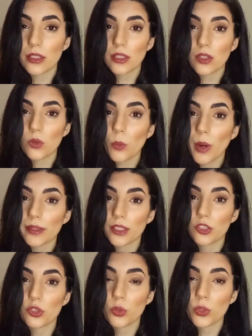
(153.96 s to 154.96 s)
while the
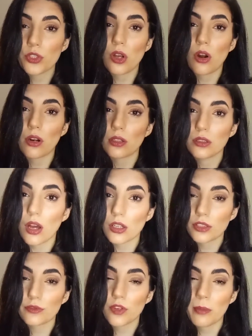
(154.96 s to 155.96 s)
doors are locked from
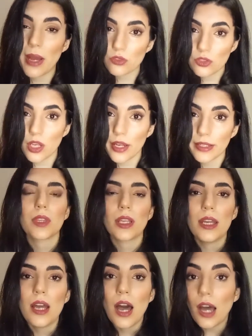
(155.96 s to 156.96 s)
outside.
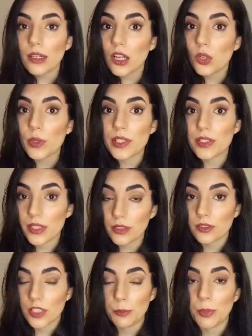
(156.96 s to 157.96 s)
Hannah, who is guilty
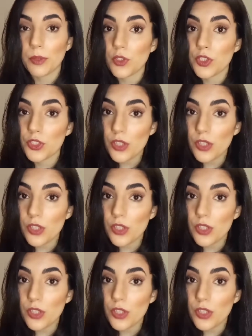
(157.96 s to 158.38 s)
but was not